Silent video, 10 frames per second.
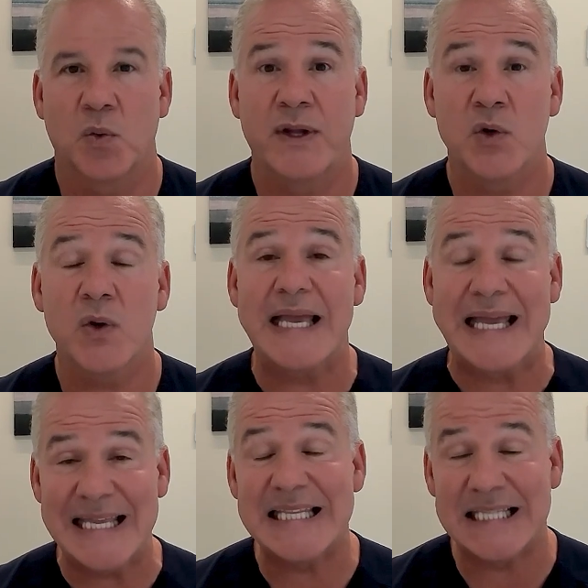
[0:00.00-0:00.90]
When you are
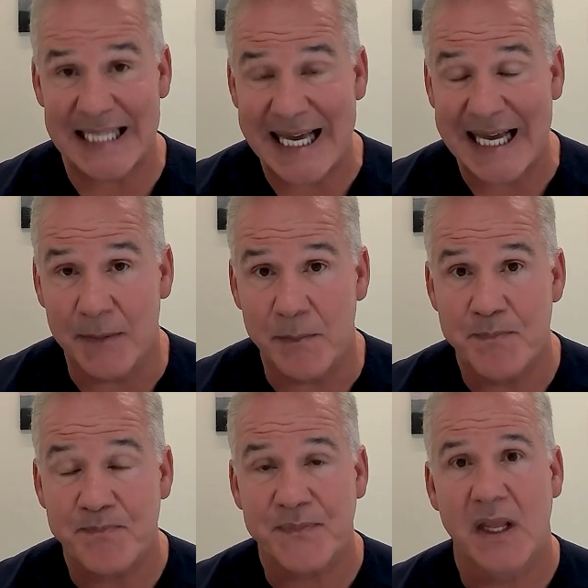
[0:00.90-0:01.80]
in the lab
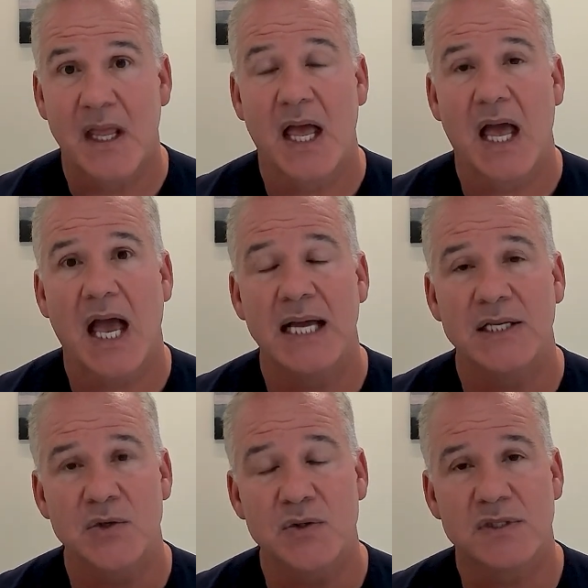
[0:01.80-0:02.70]
and
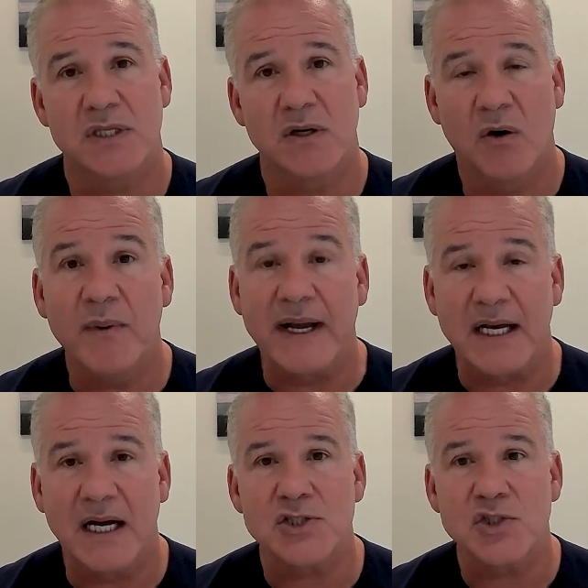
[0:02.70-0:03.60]
you see, oh my
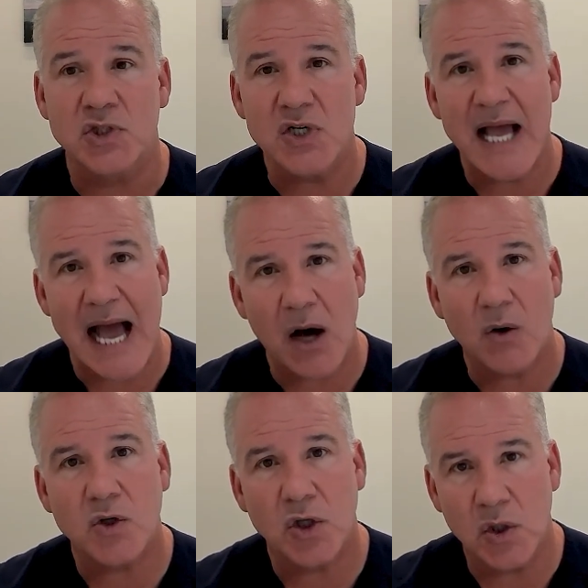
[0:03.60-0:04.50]
gosh, look how
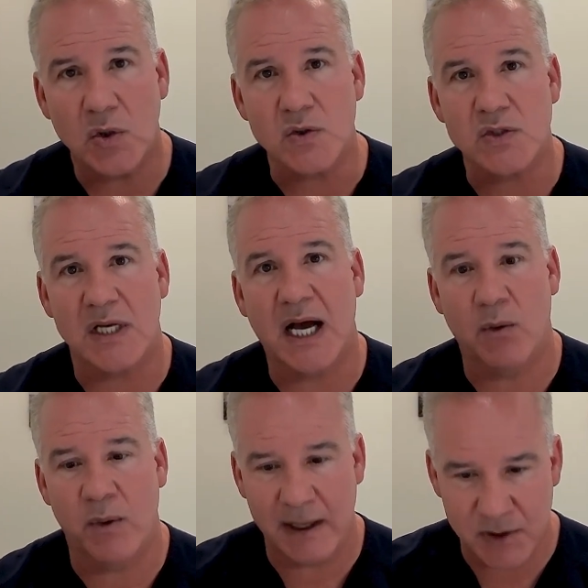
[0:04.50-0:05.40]
close,
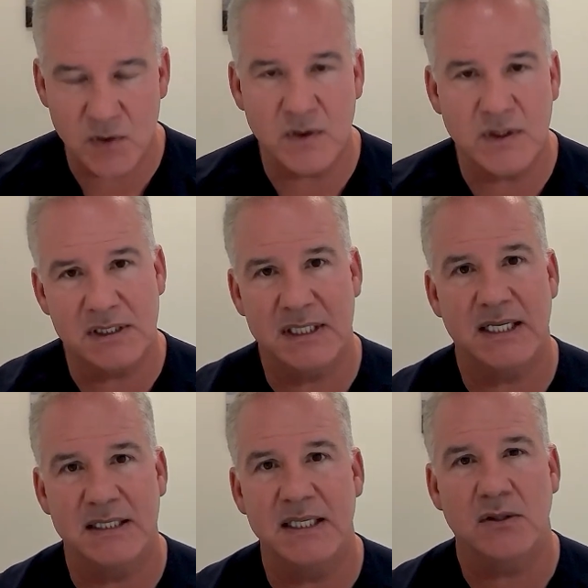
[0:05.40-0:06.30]
when I do this
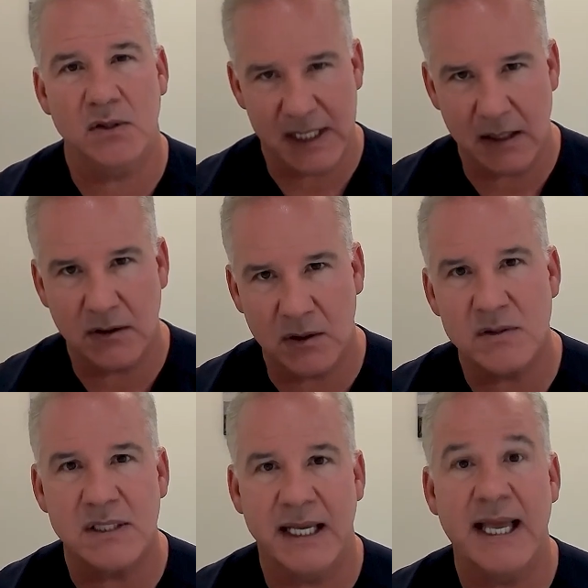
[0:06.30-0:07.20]
technique, look how close
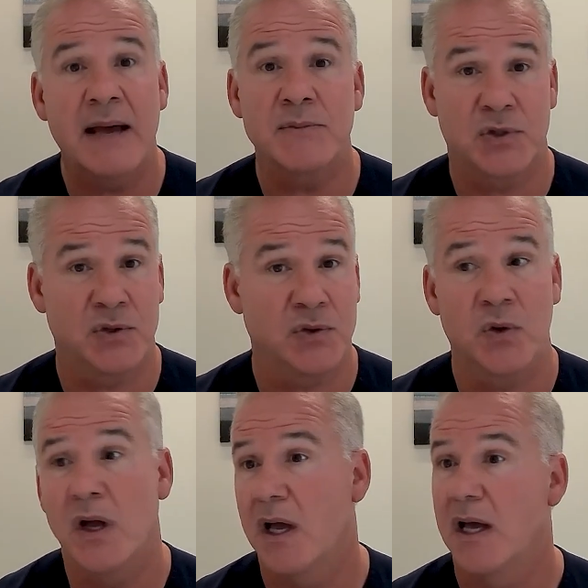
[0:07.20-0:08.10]
I am to
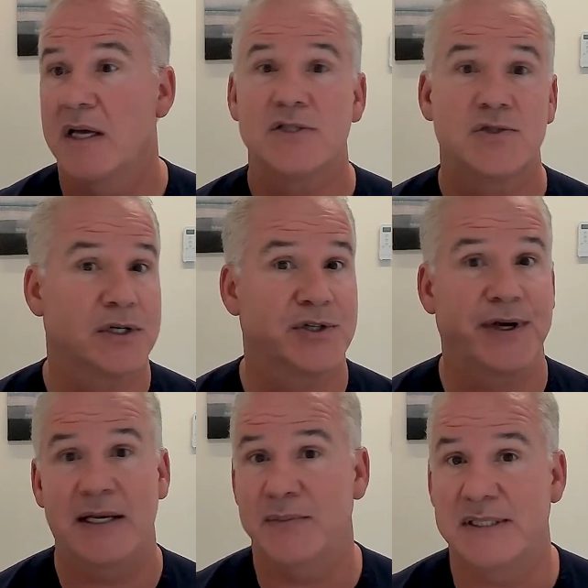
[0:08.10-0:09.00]
structure
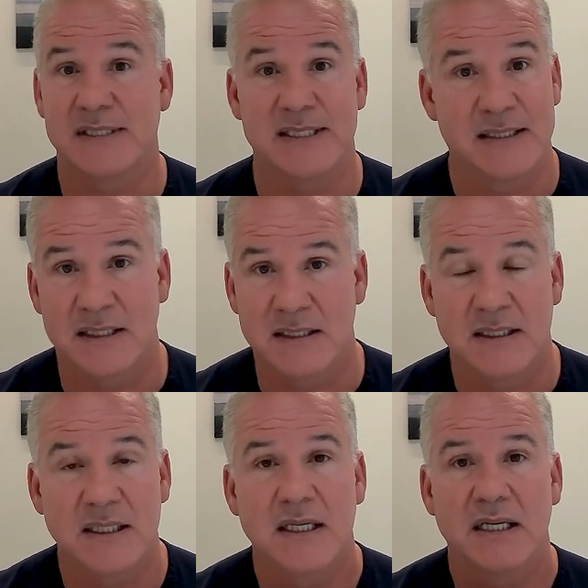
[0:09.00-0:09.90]
A, B, C, D.
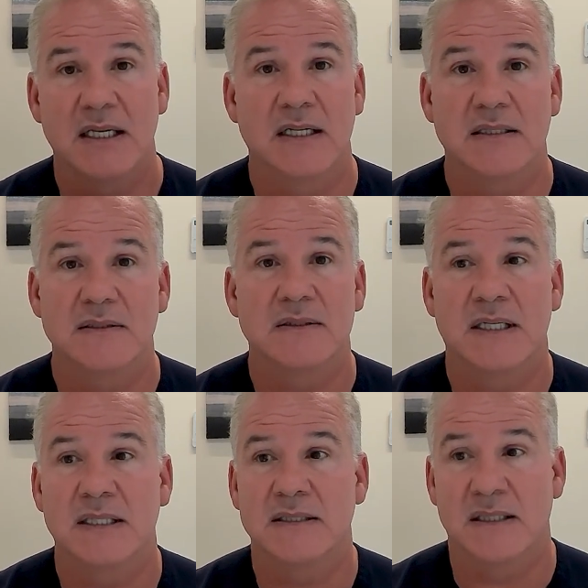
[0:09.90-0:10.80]

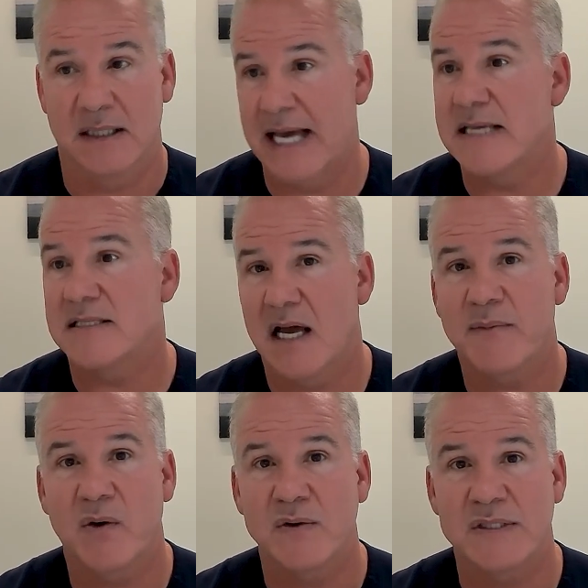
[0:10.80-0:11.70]
The last time
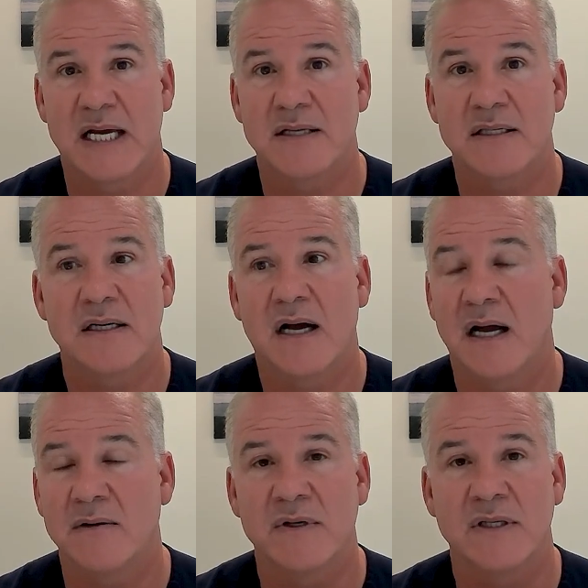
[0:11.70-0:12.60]
I was down there, I
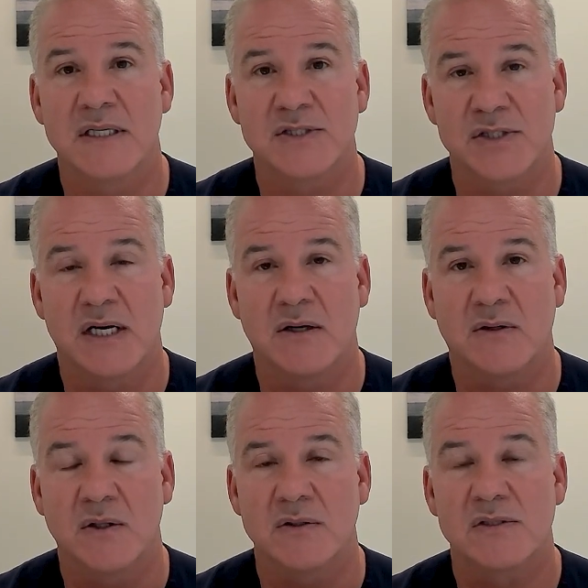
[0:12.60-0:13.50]
realized just how
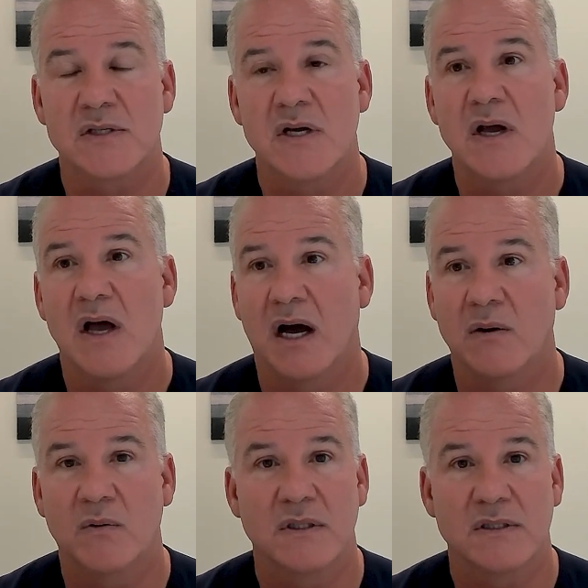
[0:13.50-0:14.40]
close I
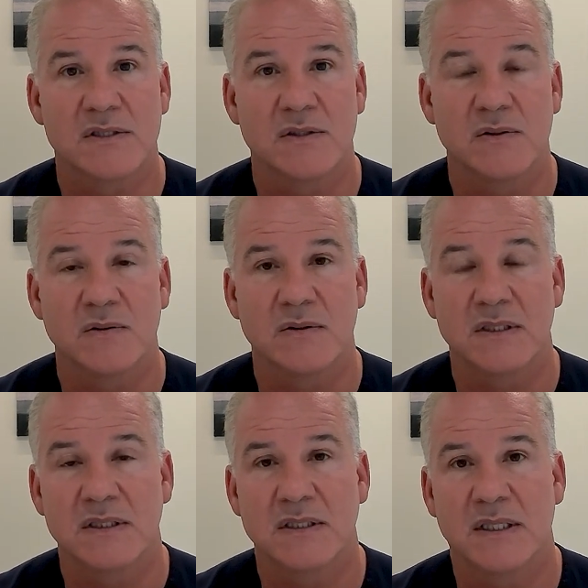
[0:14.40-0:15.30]
was to
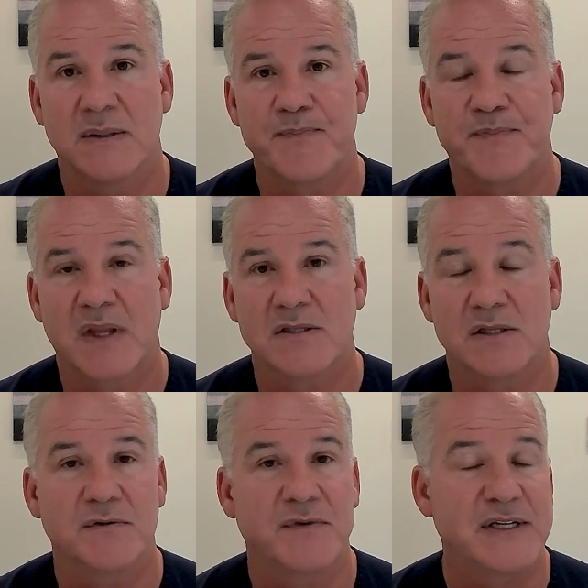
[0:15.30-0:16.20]
the
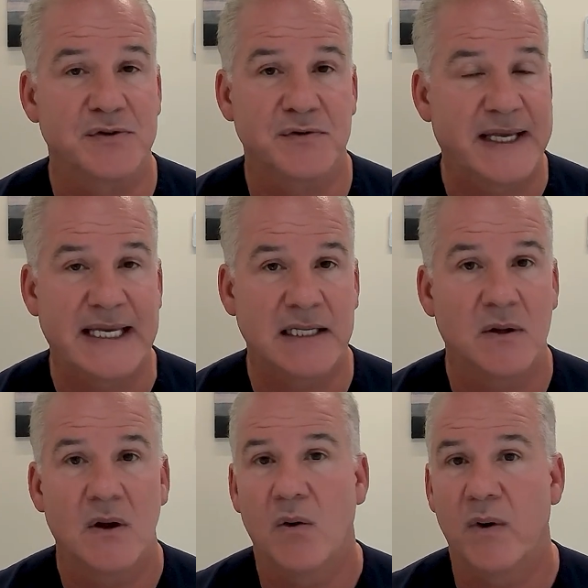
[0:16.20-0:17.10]
facial vein
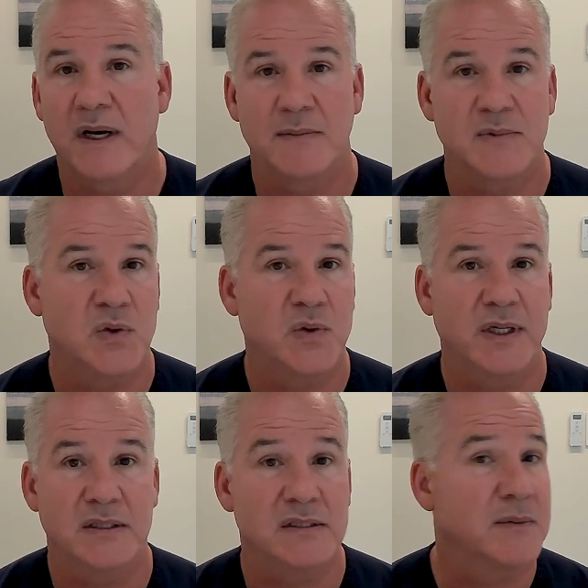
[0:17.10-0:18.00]
when I'm doing
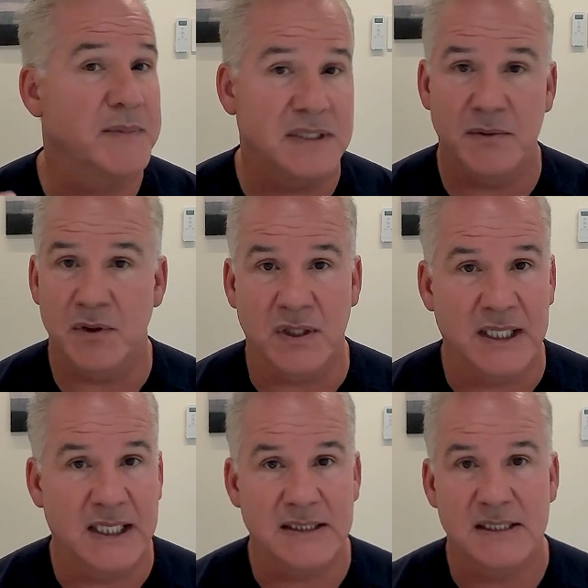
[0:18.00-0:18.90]
the submandibular
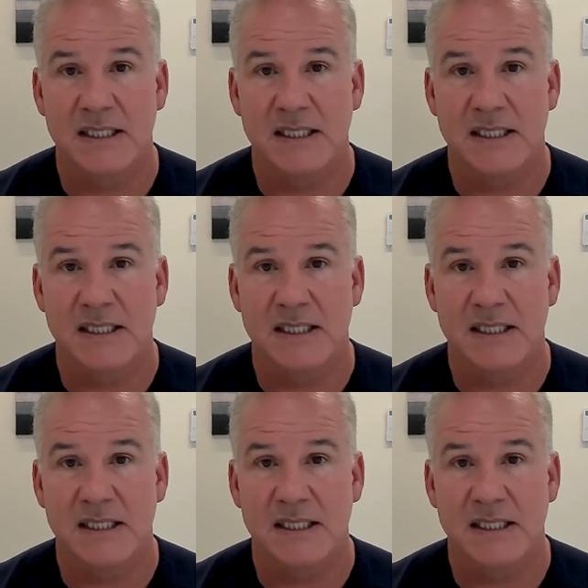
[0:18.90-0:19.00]
gland.